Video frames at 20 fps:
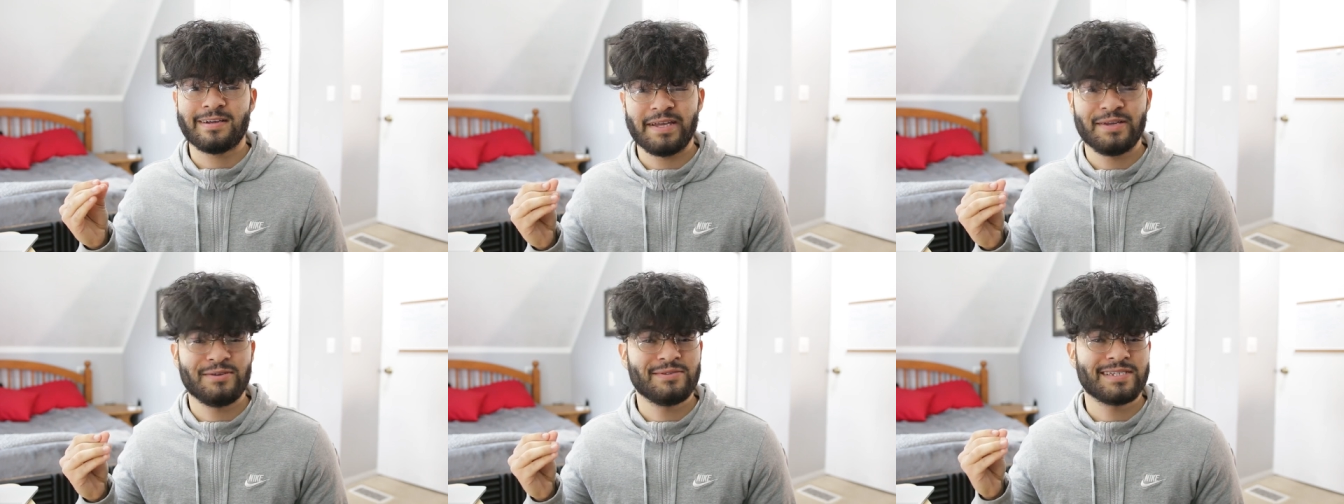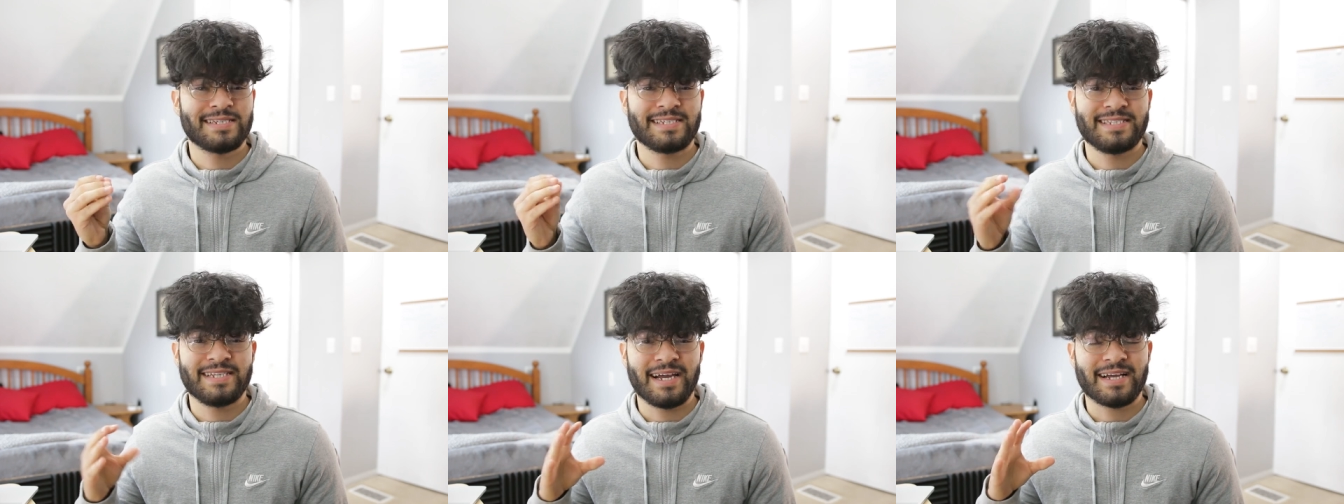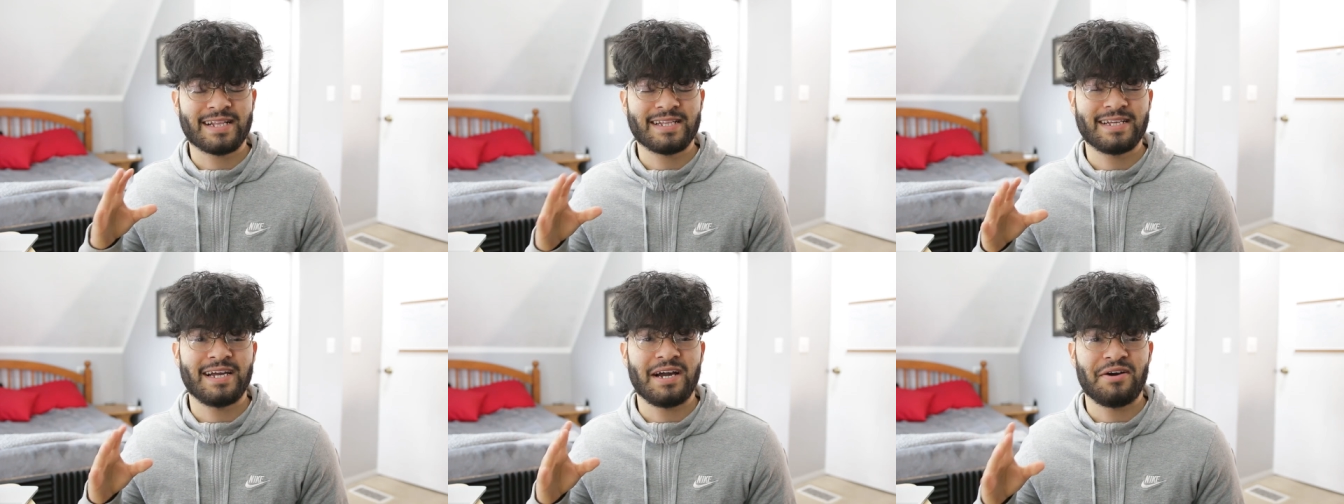It was
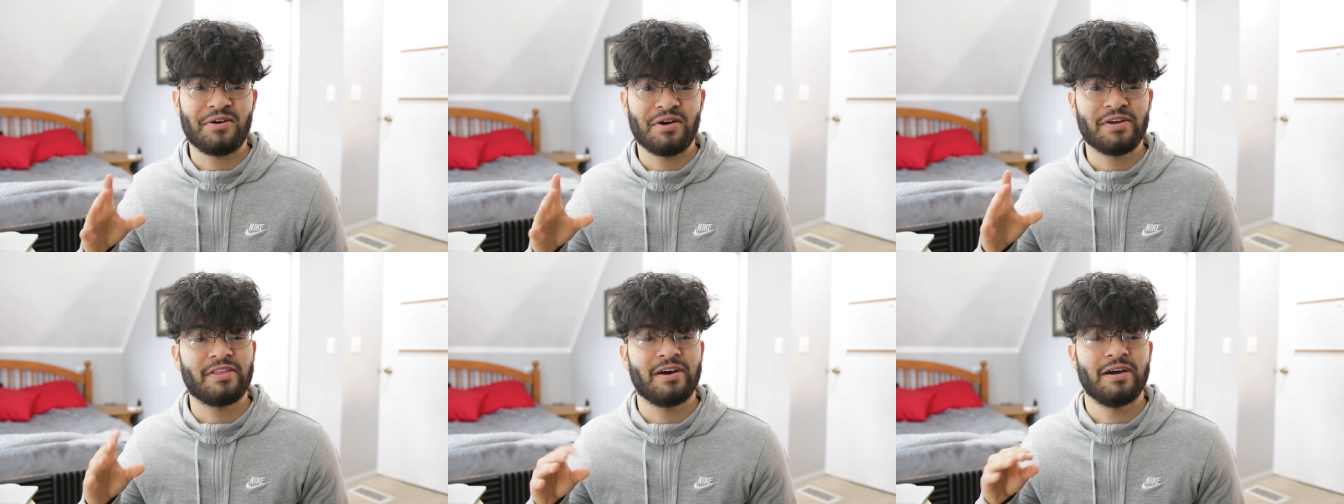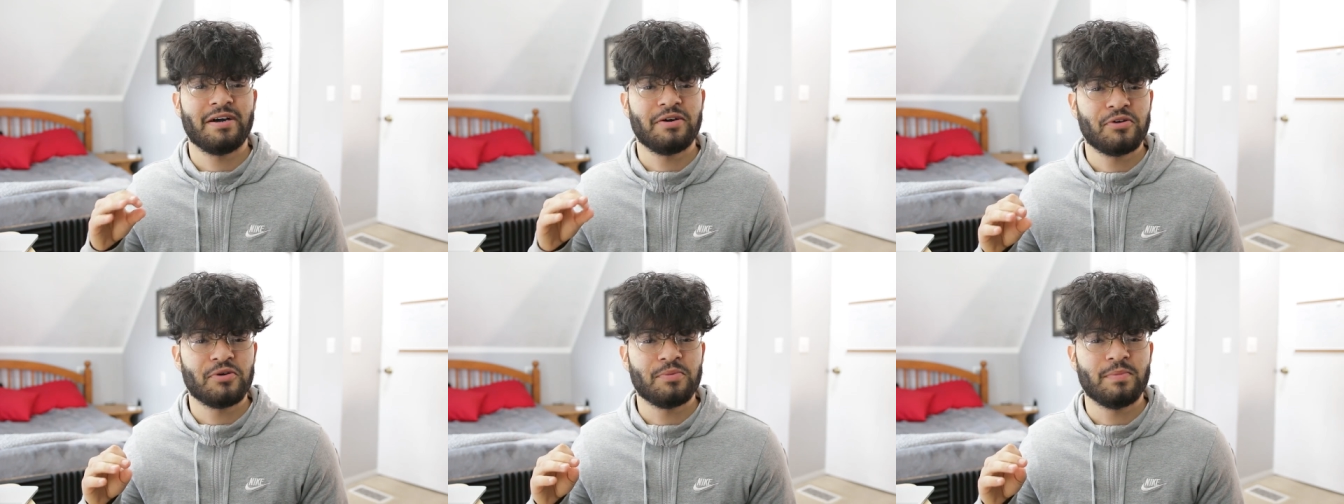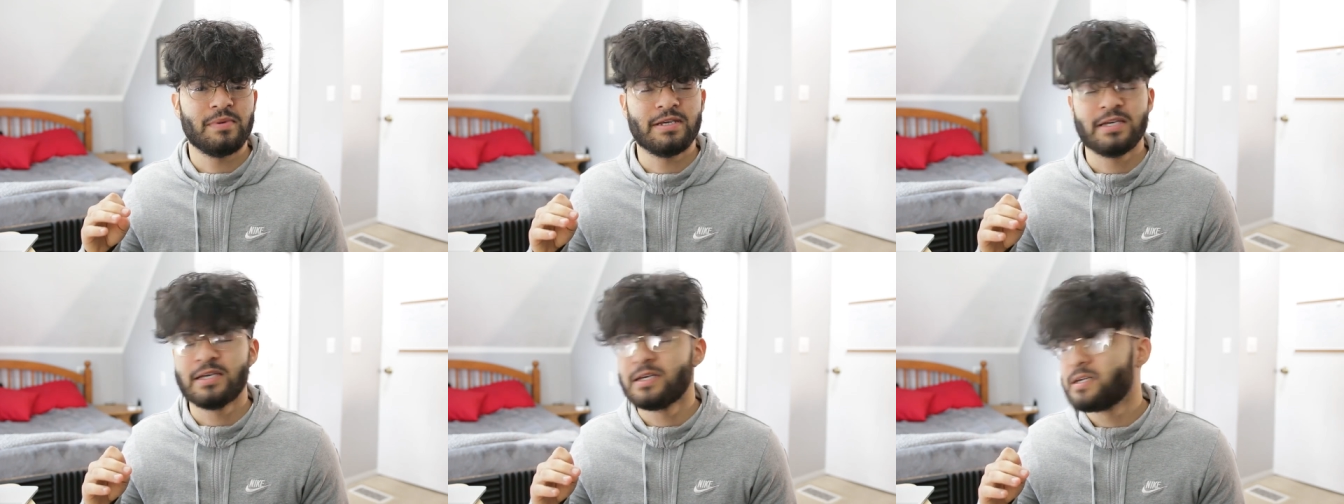exactly how I thought it would
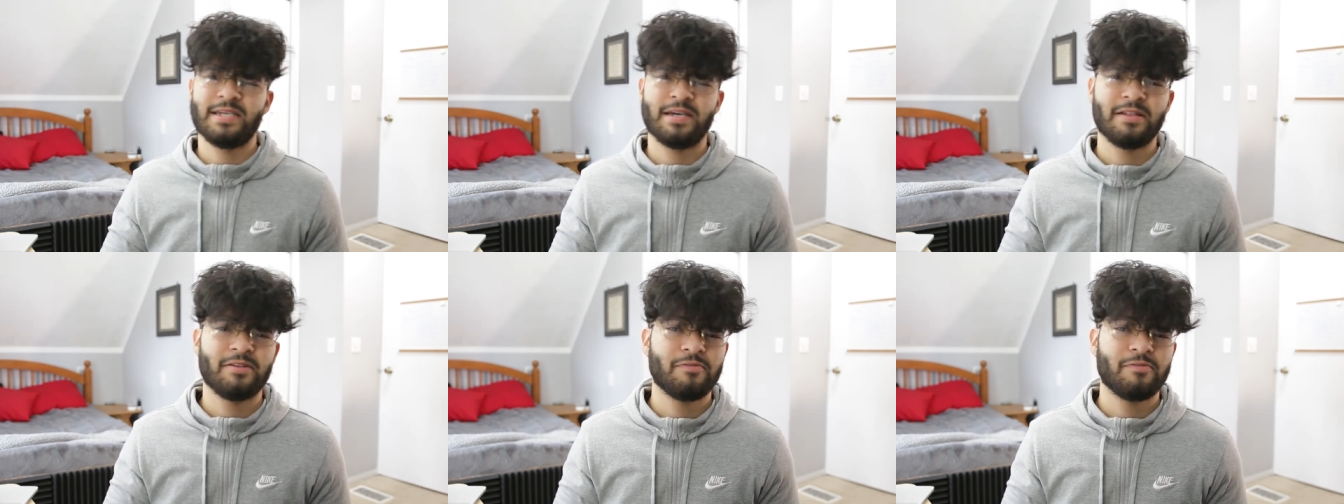be. Yeah,